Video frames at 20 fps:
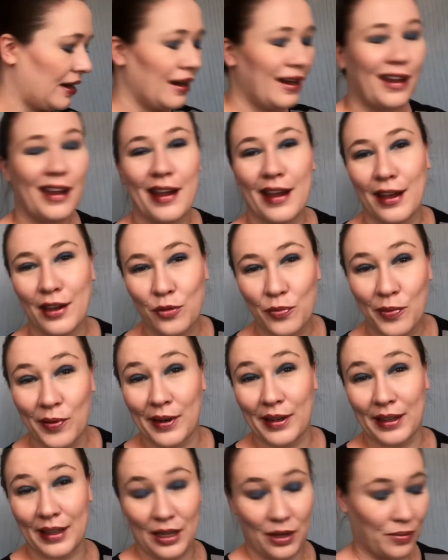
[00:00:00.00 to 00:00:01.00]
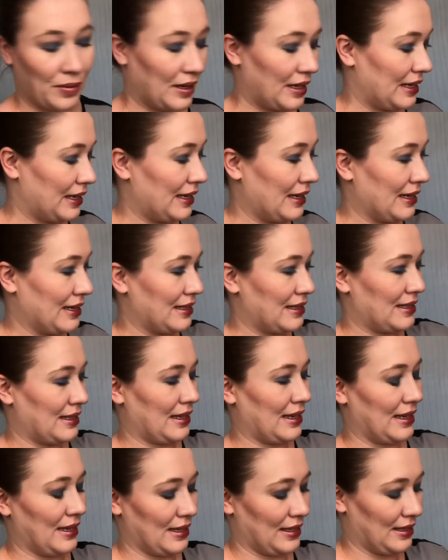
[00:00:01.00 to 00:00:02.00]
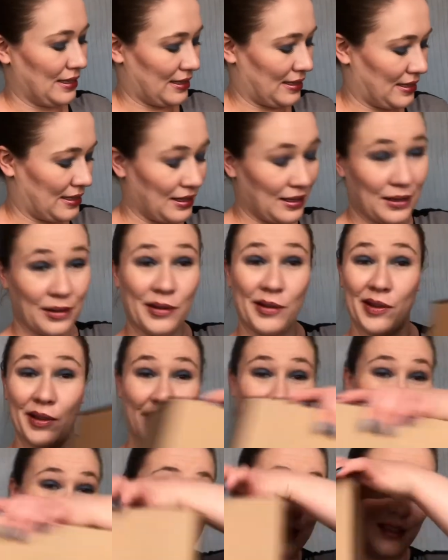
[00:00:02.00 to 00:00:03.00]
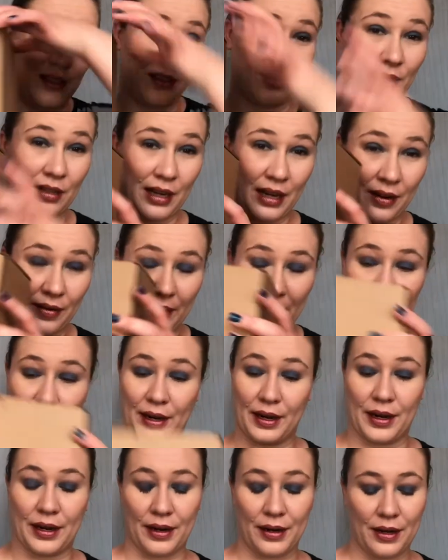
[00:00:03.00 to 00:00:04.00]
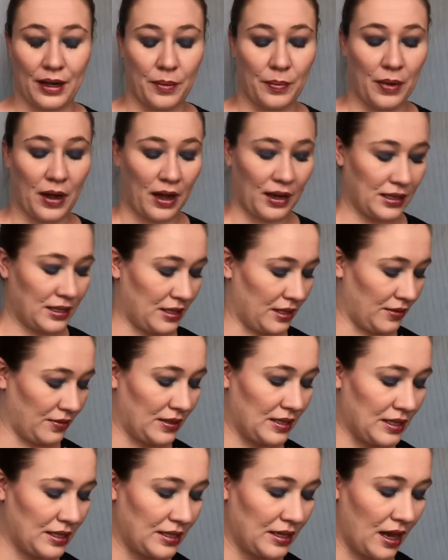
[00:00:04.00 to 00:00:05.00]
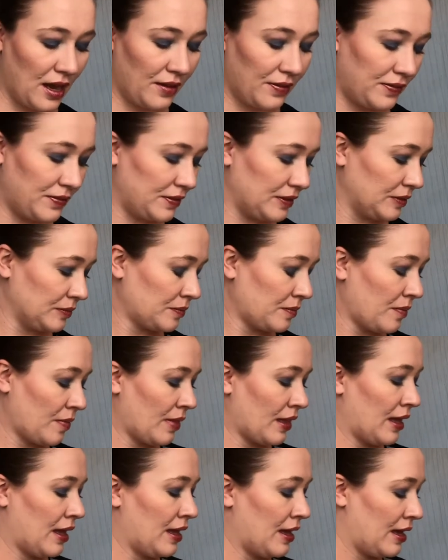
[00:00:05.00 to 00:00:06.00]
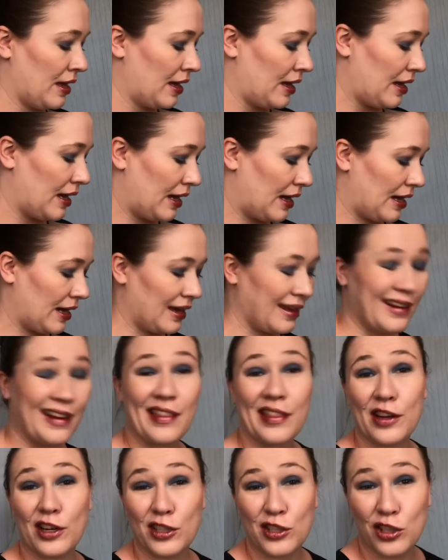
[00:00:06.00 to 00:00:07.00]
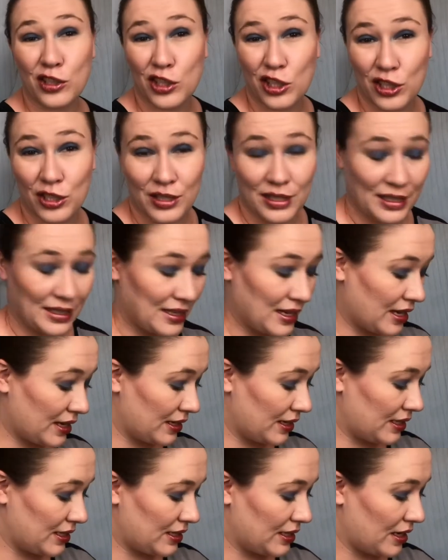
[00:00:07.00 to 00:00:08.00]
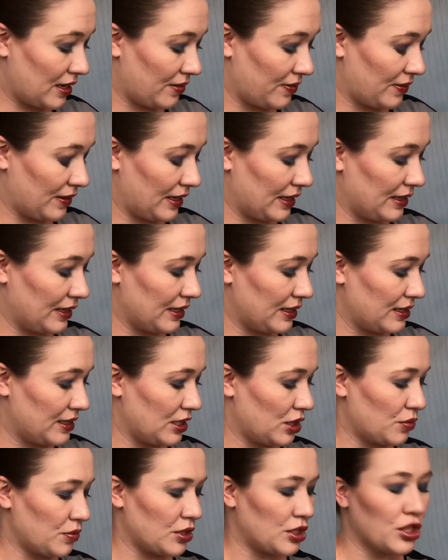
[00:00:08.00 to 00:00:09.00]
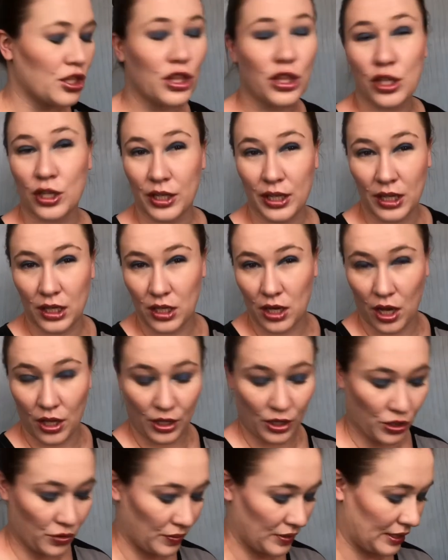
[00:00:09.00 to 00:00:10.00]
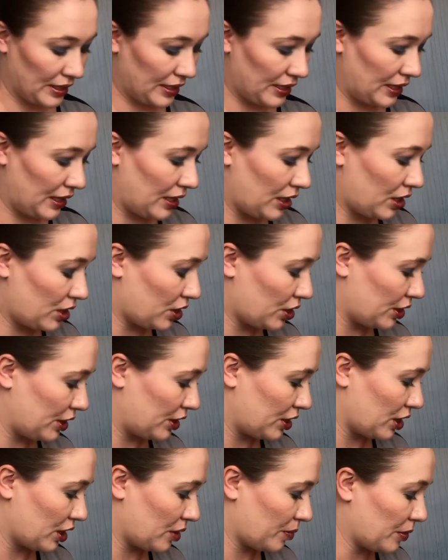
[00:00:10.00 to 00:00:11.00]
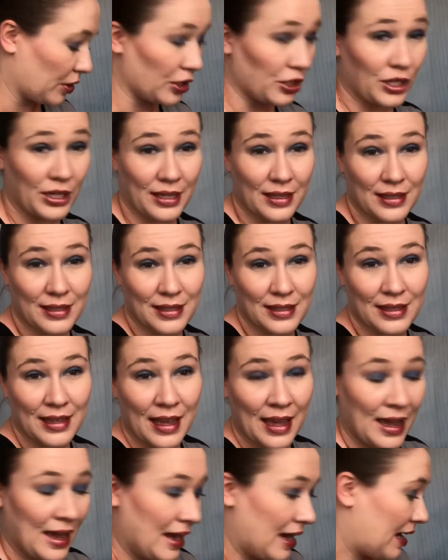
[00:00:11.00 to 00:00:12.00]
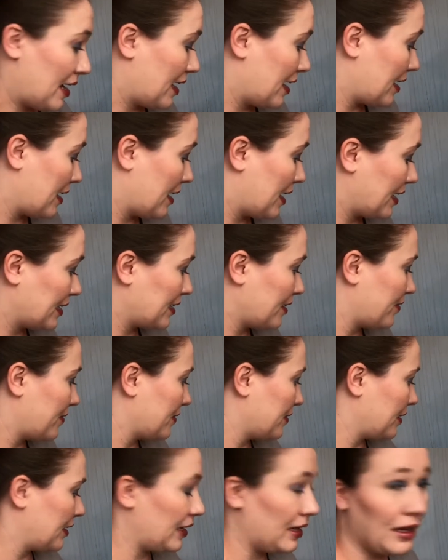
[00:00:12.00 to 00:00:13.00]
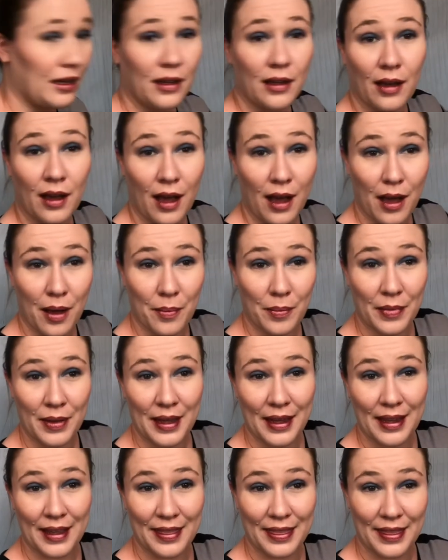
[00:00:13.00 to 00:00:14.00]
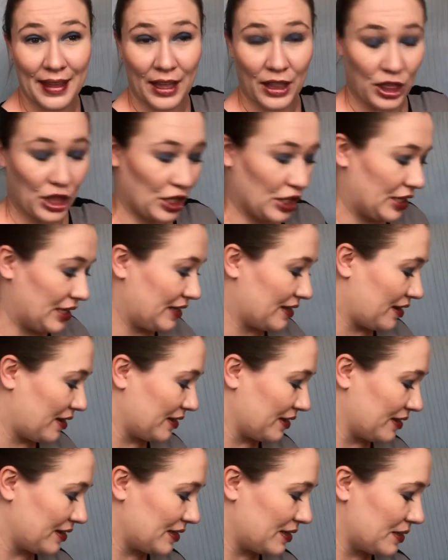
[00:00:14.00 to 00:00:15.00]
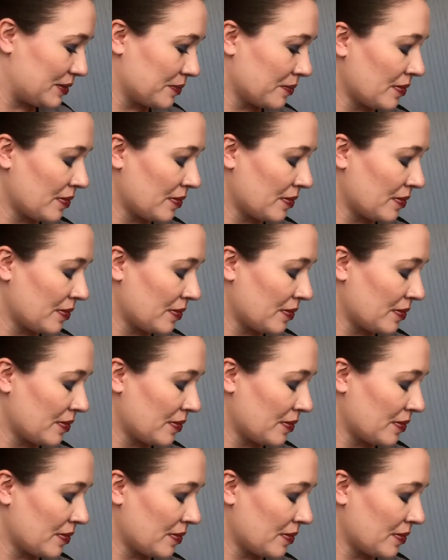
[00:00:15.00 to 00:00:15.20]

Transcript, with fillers: And really what it is, is this little guy right here, a box of stuff and there's just a ton of stuff in this. This was $30 with any $30 purchase. And I definitely um, hit that $30.